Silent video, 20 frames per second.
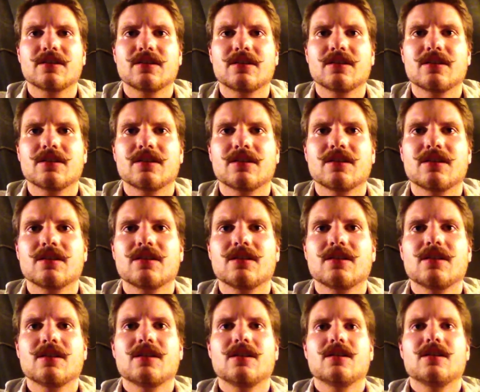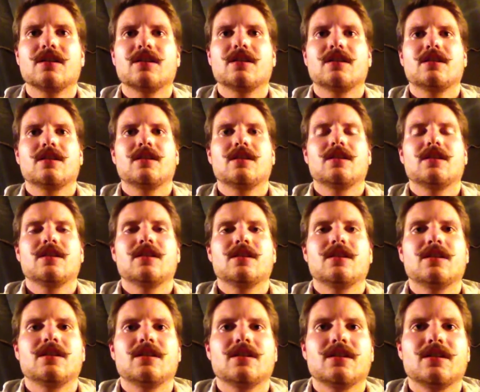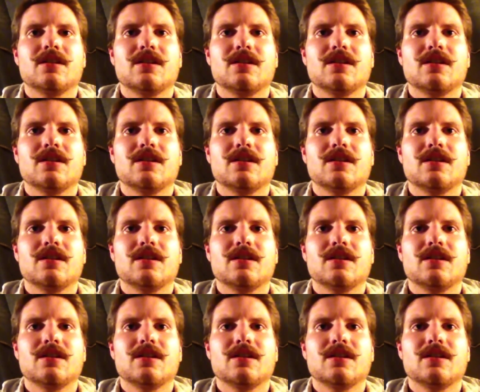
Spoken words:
[no speech]